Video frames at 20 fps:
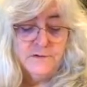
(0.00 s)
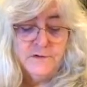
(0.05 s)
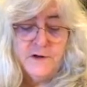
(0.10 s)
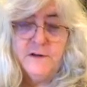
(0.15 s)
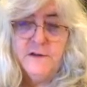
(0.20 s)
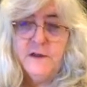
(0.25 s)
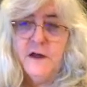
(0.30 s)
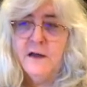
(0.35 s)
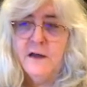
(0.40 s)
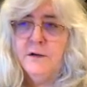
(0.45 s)
I
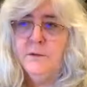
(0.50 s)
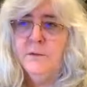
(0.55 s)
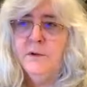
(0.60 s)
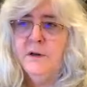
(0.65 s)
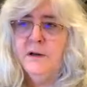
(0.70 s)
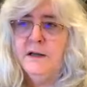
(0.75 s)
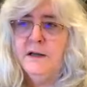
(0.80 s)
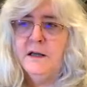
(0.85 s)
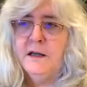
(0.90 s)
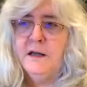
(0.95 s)
thought it
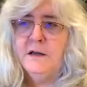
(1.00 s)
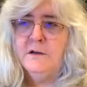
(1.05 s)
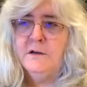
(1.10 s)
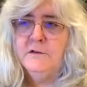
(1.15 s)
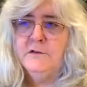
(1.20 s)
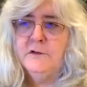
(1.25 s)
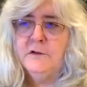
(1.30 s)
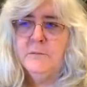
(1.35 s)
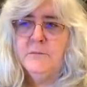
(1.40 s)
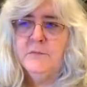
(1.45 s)
really needed
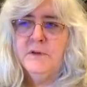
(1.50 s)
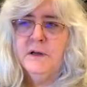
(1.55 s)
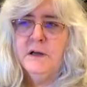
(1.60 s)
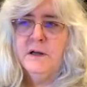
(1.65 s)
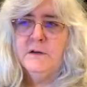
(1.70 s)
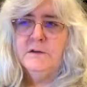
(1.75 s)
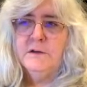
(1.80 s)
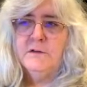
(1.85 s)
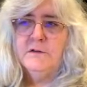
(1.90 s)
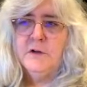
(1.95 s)
something
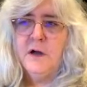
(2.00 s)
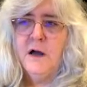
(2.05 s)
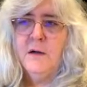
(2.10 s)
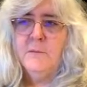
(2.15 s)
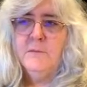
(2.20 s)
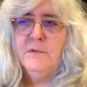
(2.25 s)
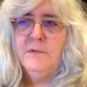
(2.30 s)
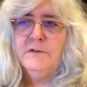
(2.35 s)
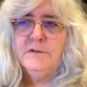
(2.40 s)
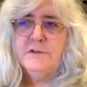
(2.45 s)
at the
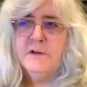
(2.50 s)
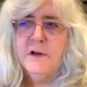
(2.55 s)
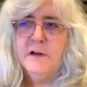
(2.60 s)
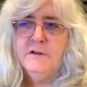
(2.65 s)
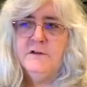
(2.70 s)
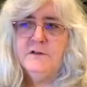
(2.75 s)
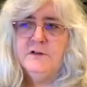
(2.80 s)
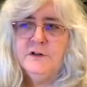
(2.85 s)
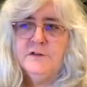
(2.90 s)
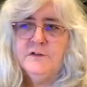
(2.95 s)
top
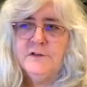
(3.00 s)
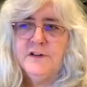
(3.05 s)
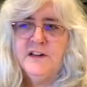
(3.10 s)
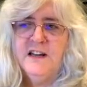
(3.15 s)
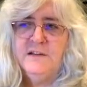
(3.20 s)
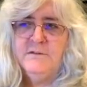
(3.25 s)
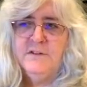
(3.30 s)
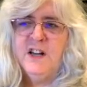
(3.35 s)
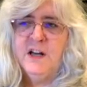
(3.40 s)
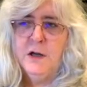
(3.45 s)
besides just
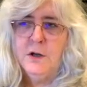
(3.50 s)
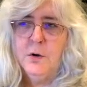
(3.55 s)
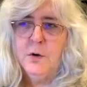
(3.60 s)
leaving it